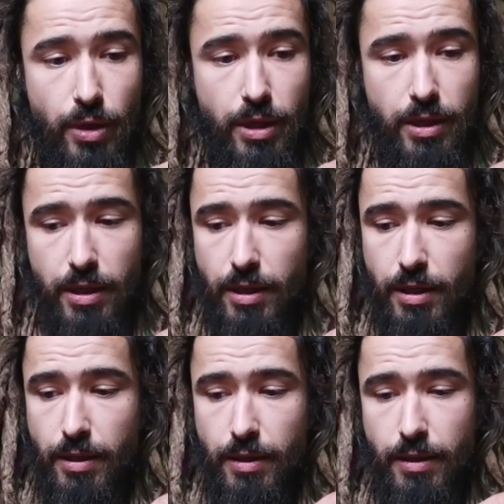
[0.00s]
grow
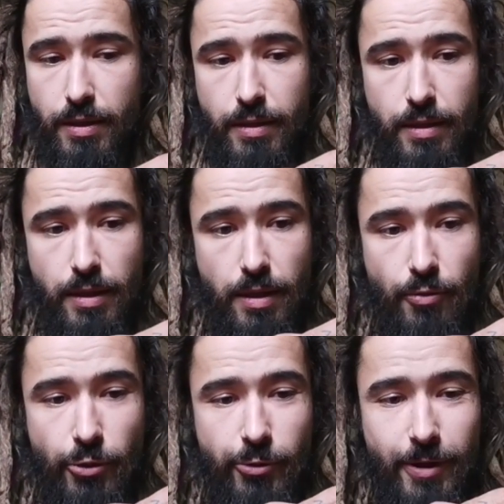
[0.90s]
along the
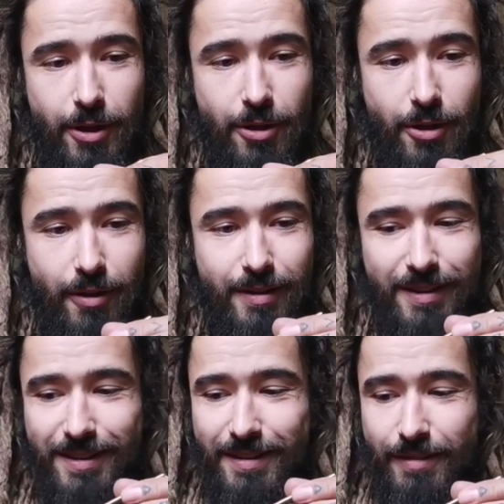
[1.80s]
way of the
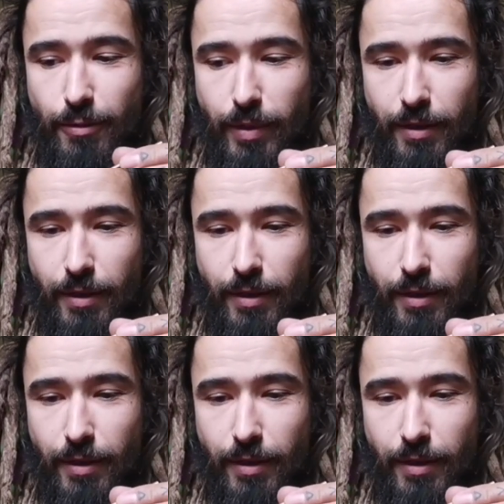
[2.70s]
spheres and